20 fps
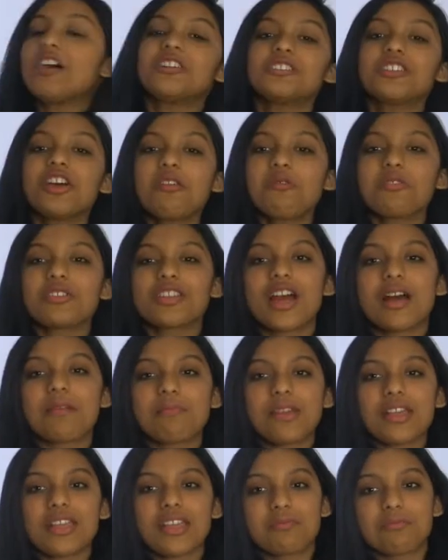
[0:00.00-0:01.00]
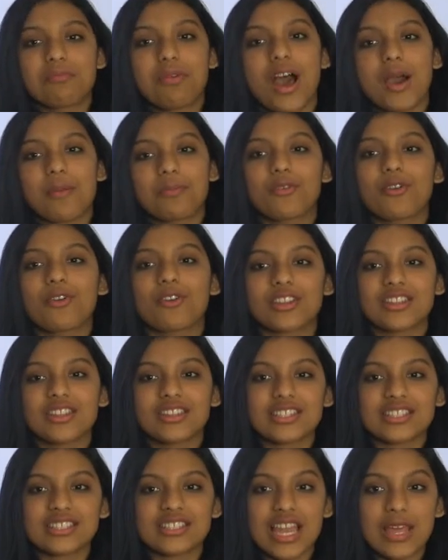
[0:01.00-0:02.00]
although we're not making popcorn in
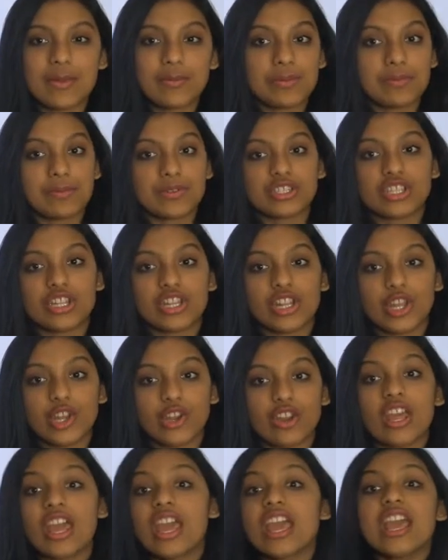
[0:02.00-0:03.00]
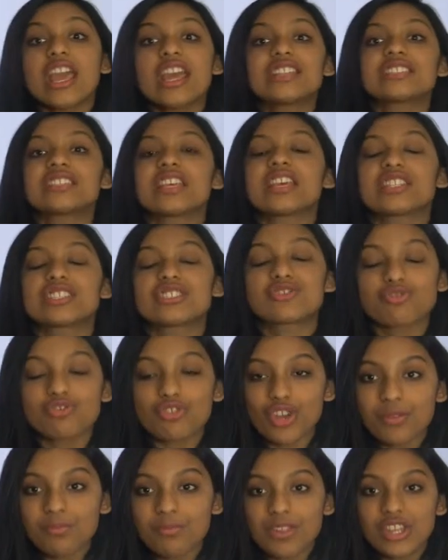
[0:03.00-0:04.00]
this type of machine learning, it's
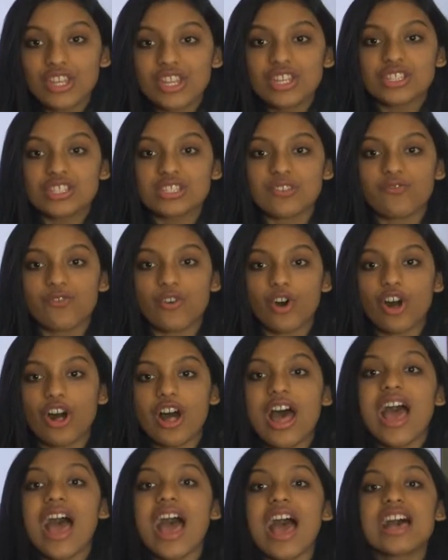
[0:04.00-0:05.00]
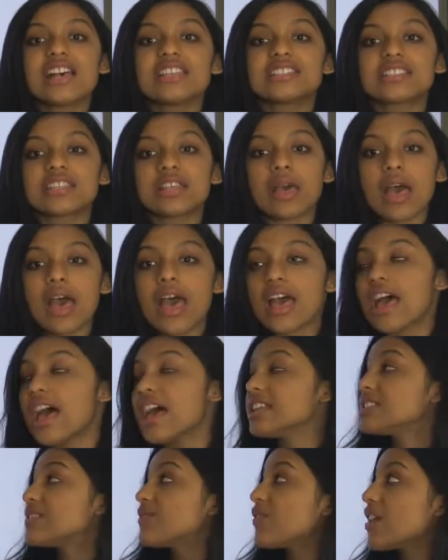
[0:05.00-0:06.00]
extremely useful as
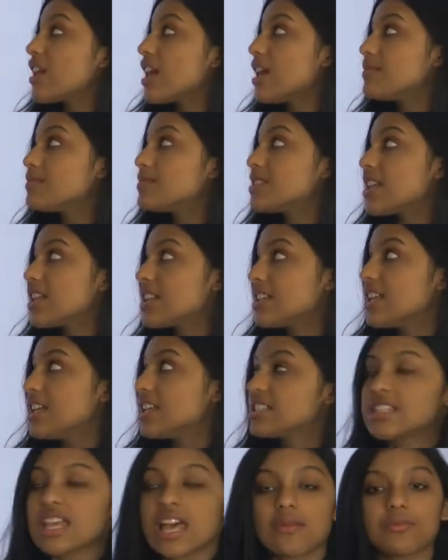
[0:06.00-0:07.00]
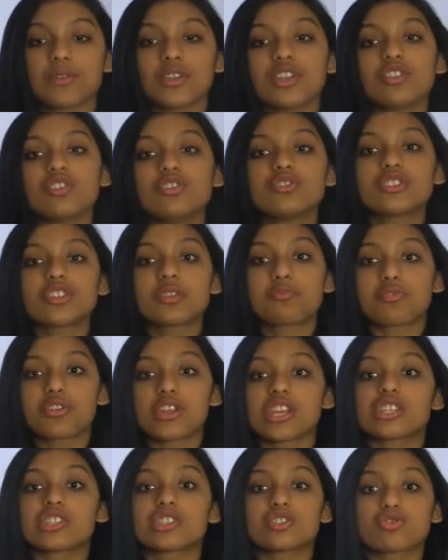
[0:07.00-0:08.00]
SVM techniques have been used to
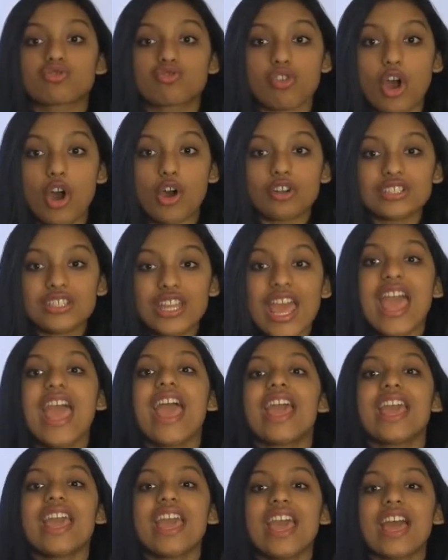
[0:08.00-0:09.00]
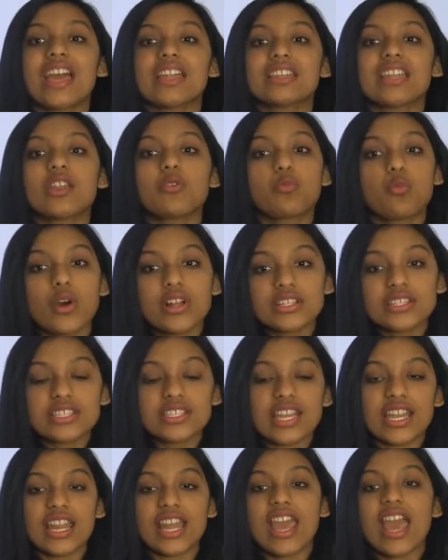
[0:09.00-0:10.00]
predict stroke, and in one
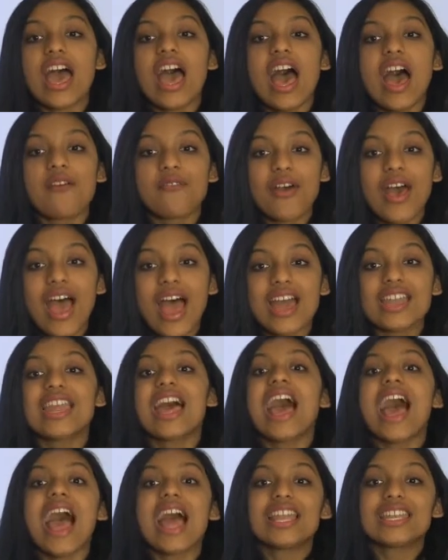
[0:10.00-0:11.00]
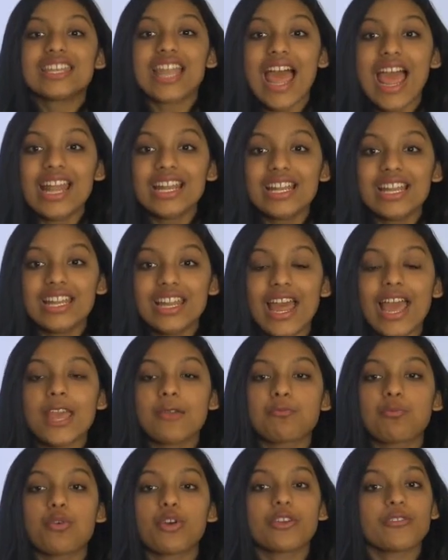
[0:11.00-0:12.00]
study have had a
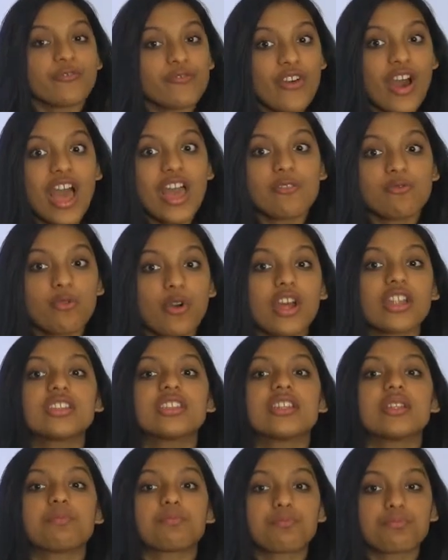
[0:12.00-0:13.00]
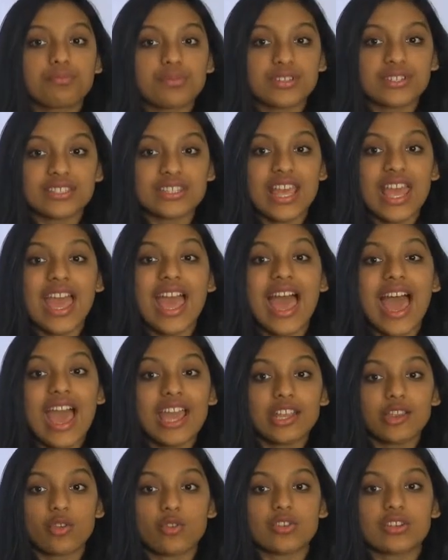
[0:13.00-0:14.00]
99.51%
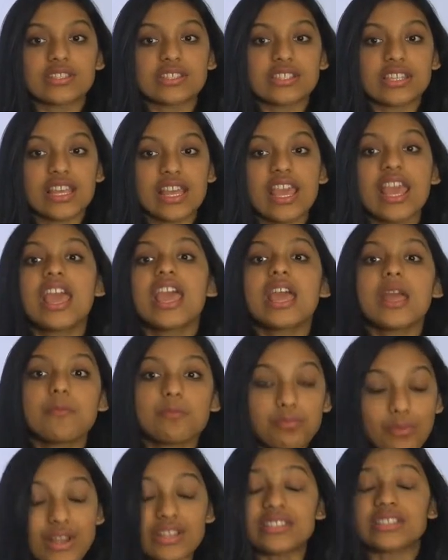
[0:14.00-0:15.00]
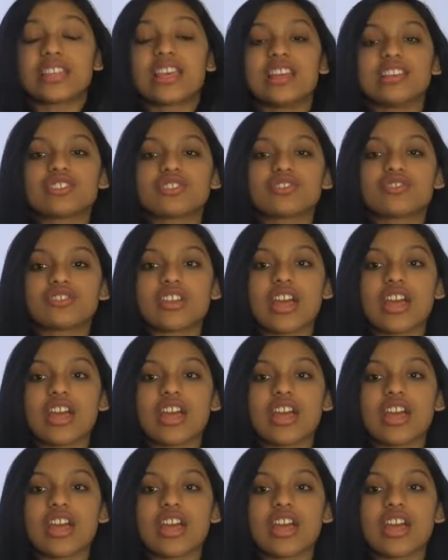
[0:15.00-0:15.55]
accuracy in breast cancer